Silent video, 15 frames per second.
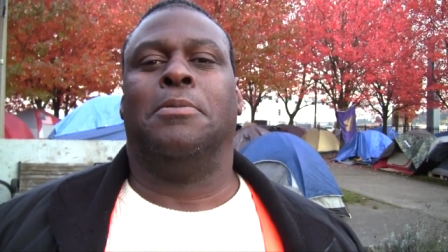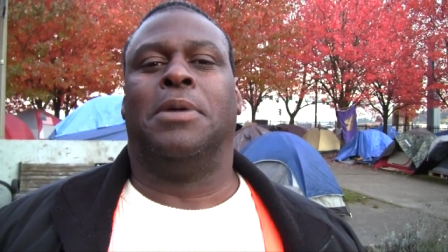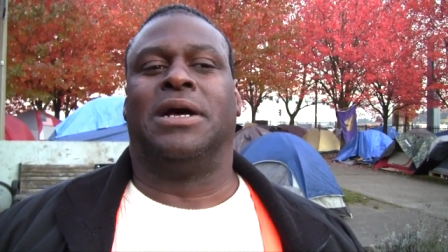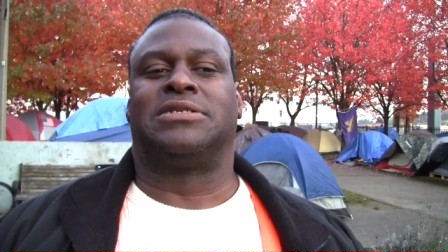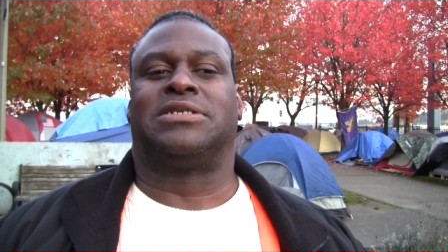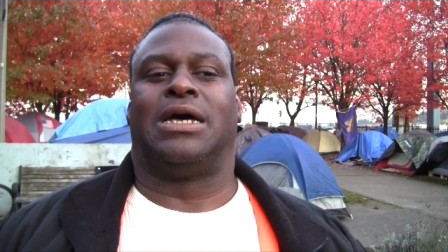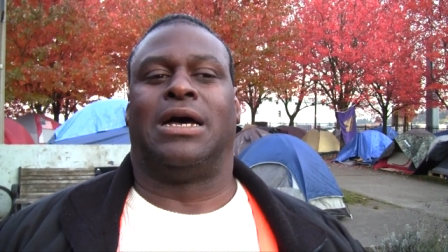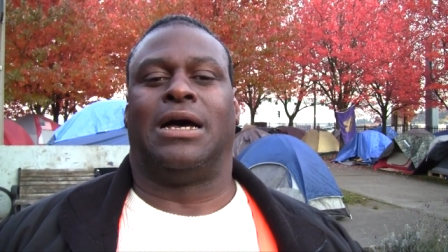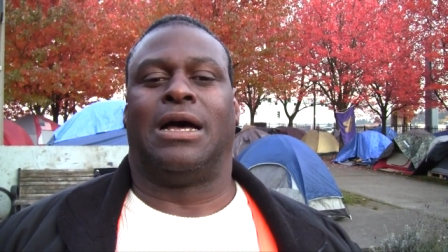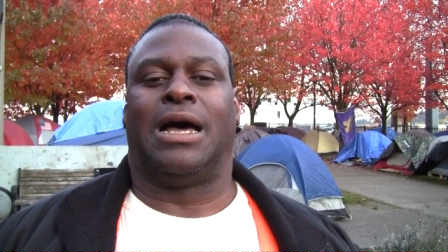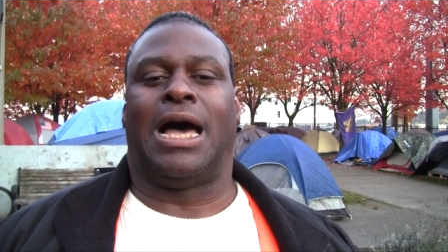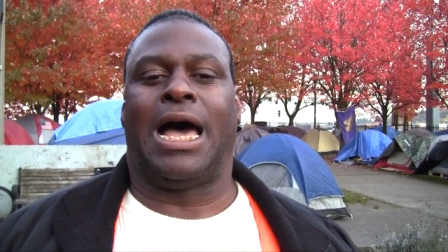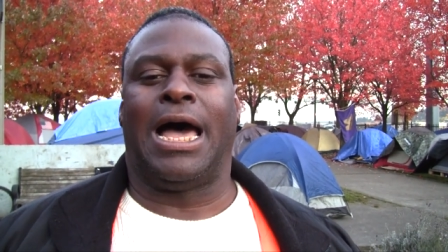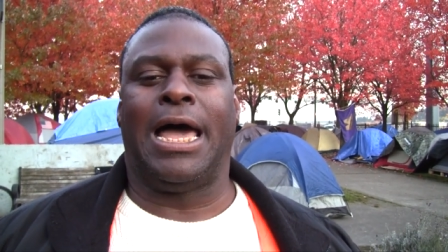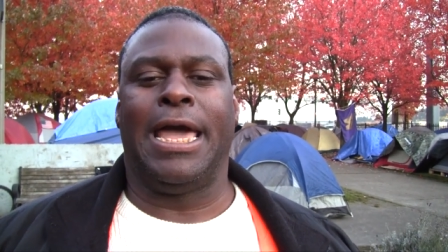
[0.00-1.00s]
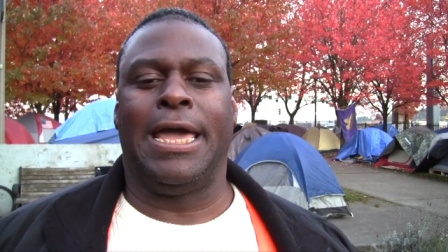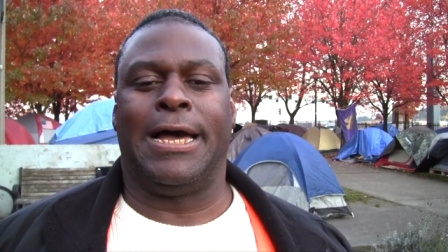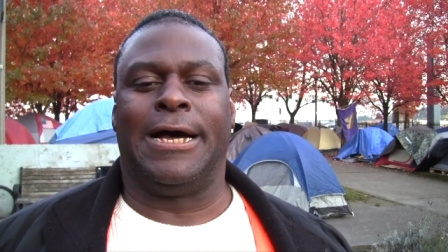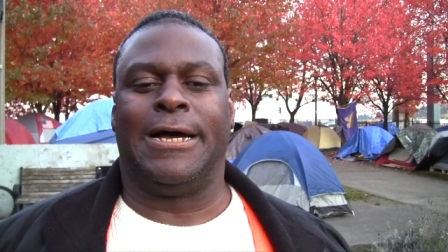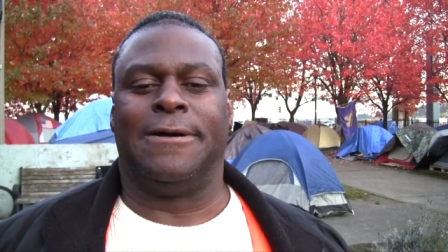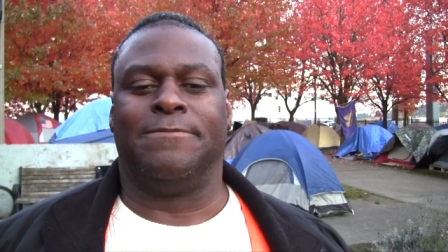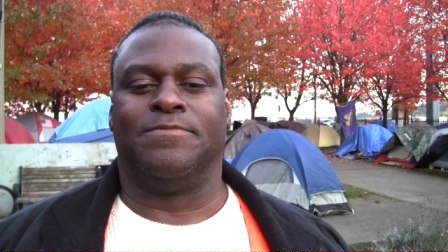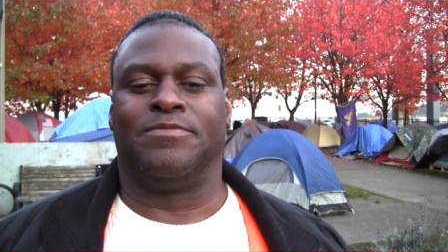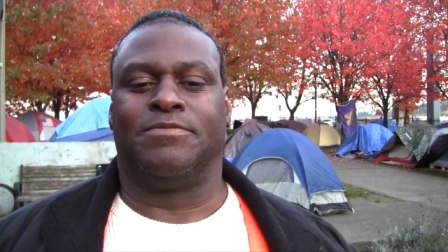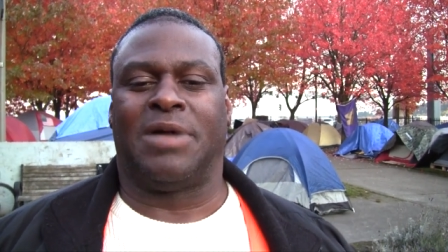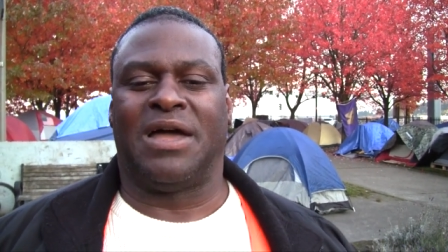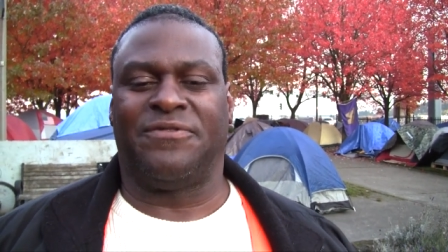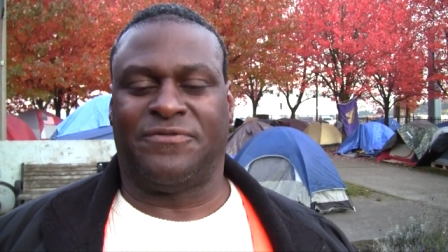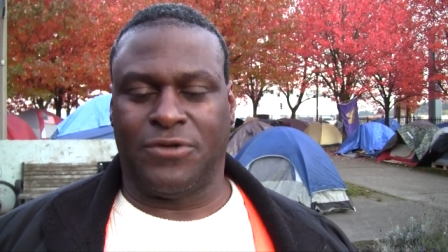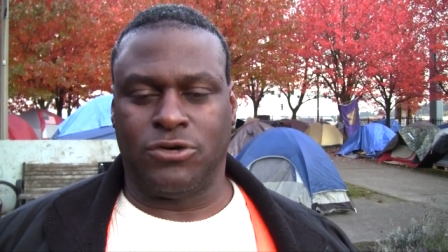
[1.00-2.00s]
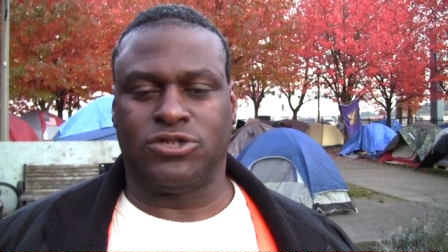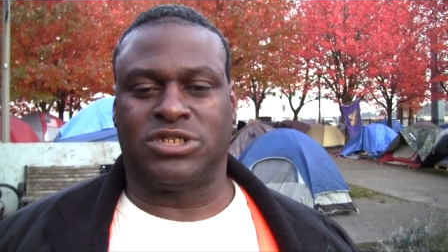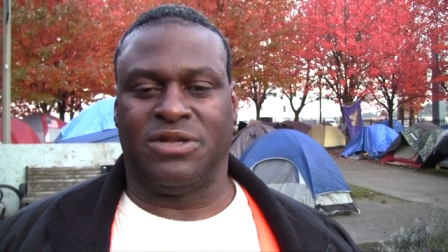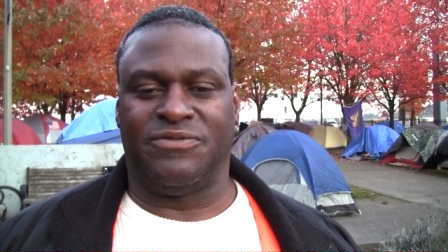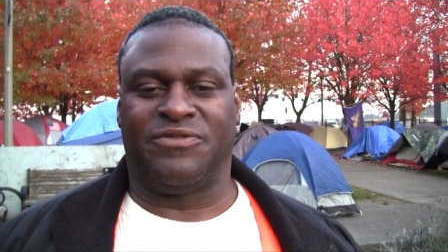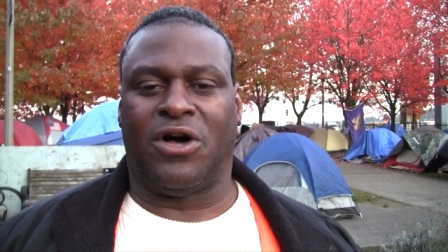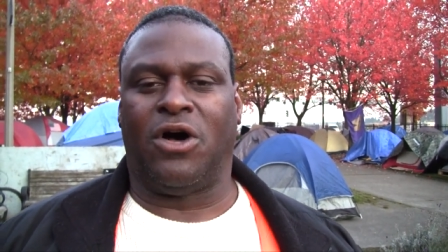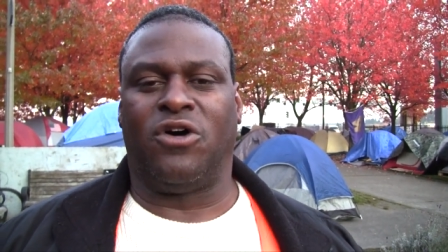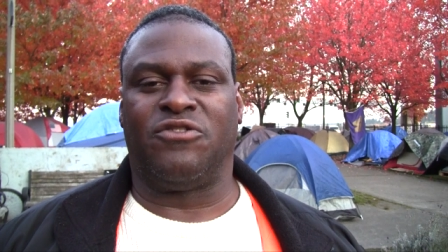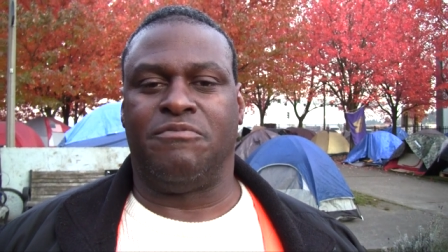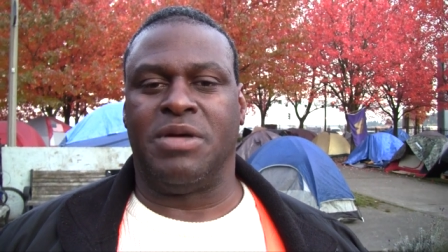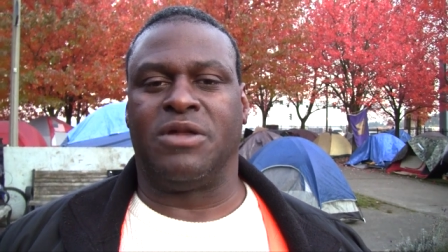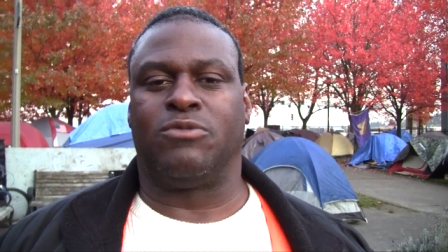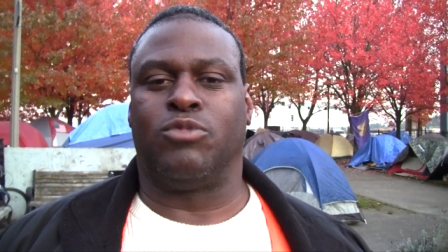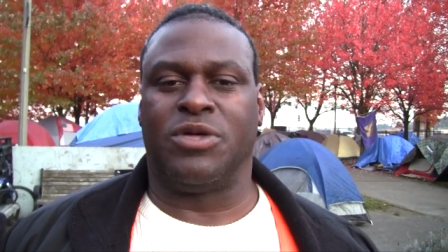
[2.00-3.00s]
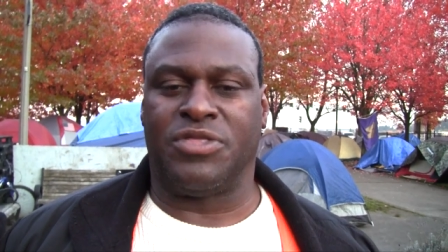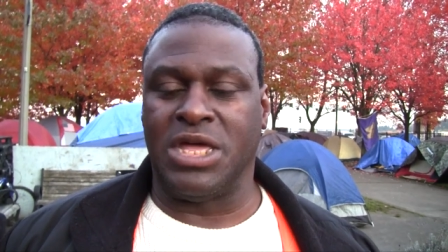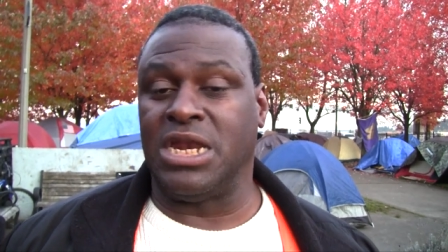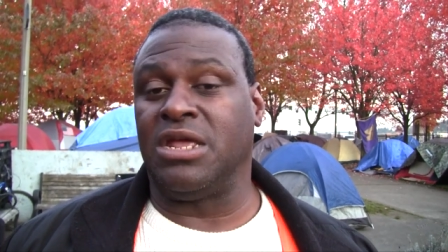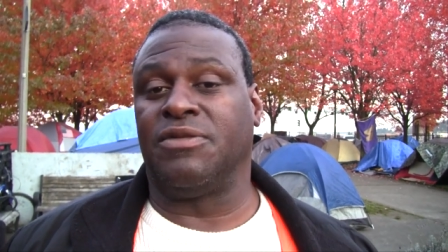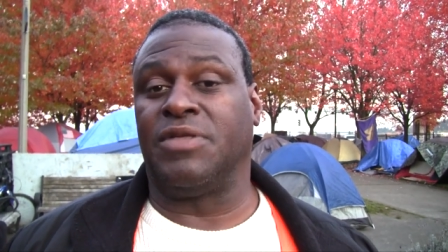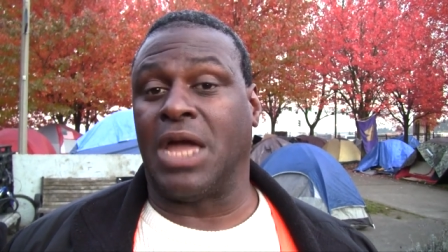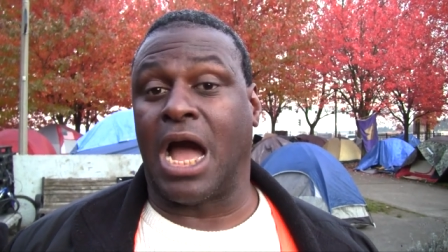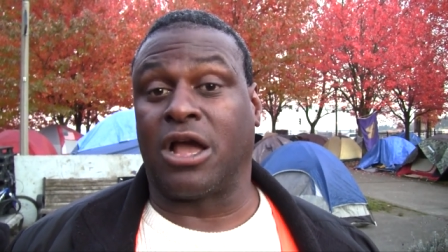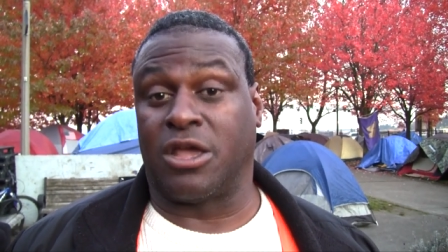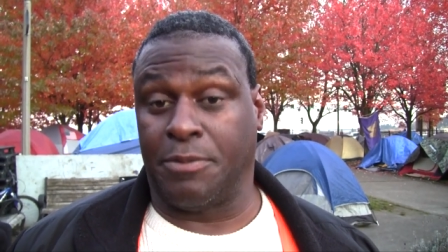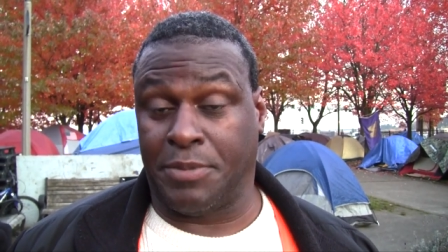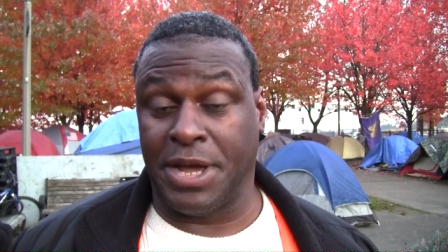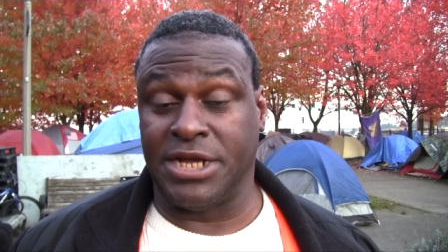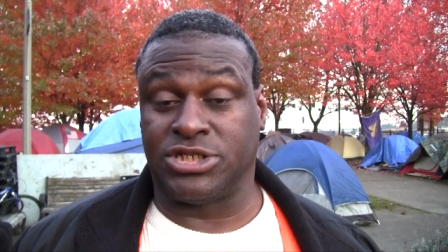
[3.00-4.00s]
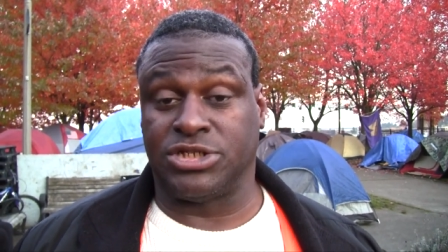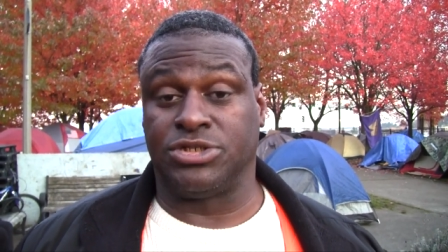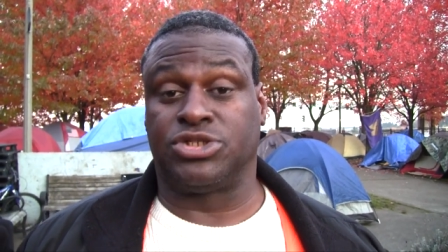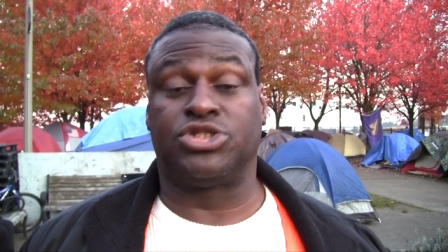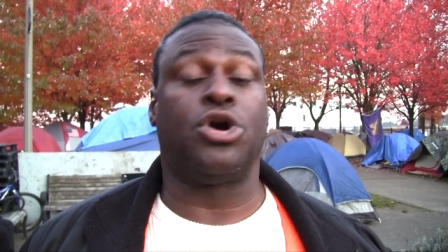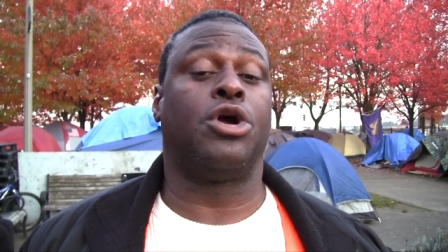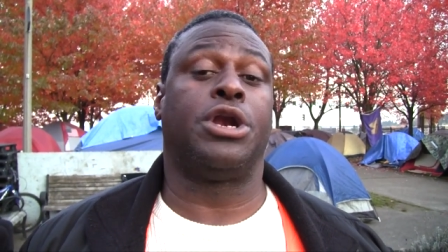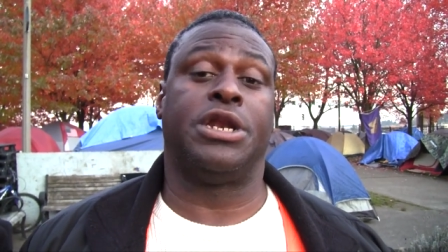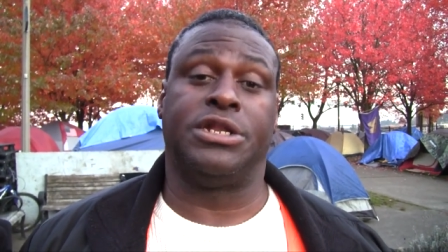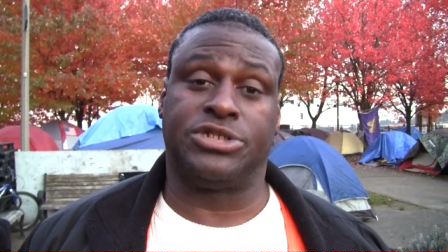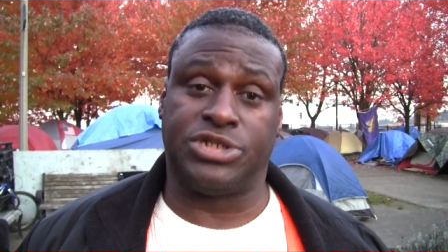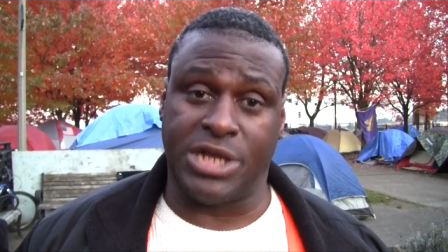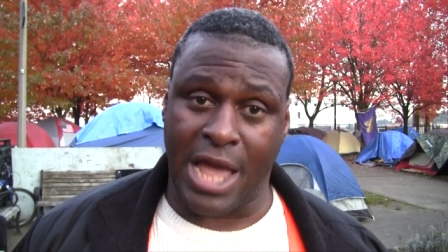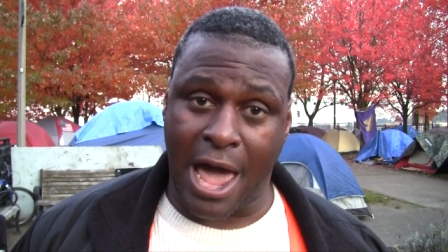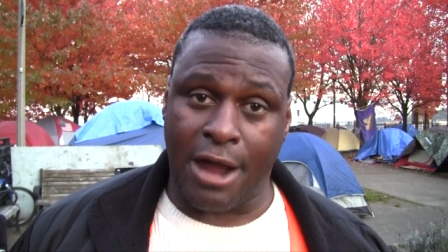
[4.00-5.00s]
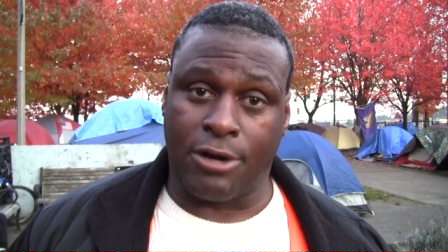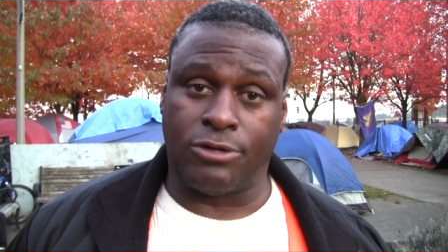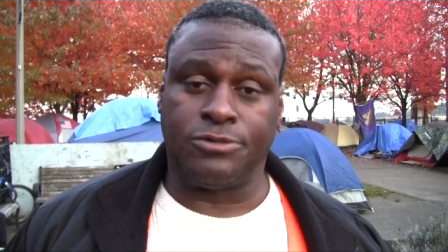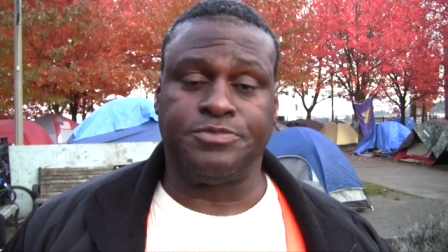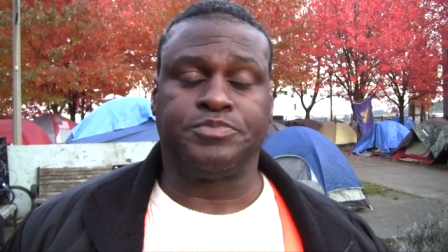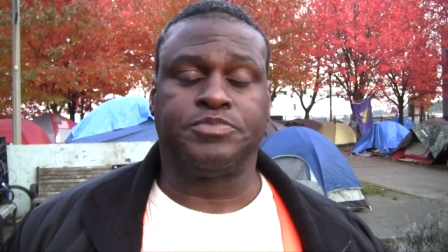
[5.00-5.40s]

But uh, I, uh, my first involvement with any of the occupation started in Seattle.